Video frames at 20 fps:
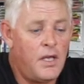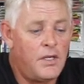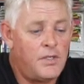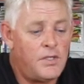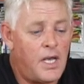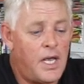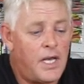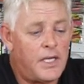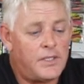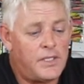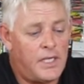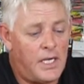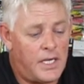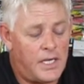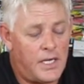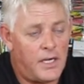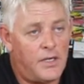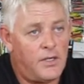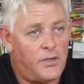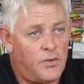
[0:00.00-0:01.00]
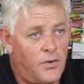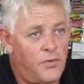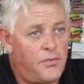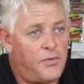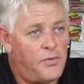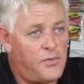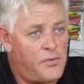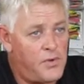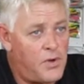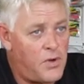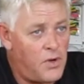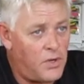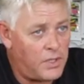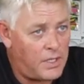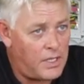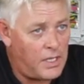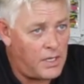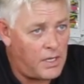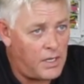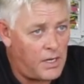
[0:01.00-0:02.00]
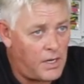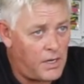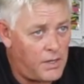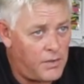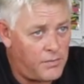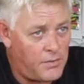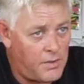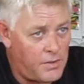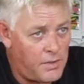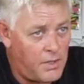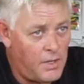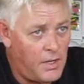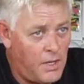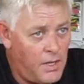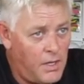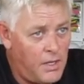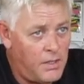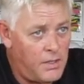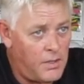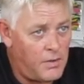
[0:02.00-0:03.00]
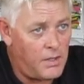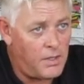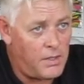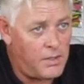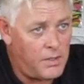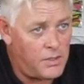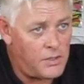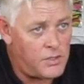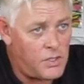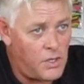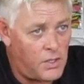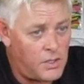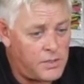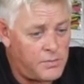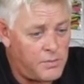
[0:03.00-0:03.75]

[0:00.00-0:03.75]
to actually cut it off if you can't get it out of the shark's